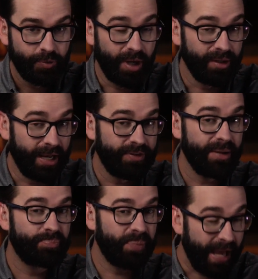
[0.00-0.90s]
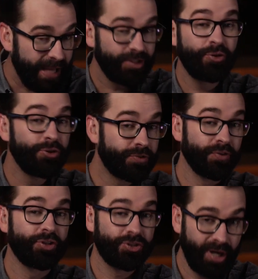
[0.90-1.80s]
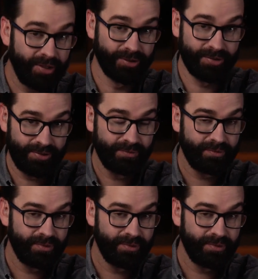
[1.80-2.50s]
well, I've got bad news for the strangers.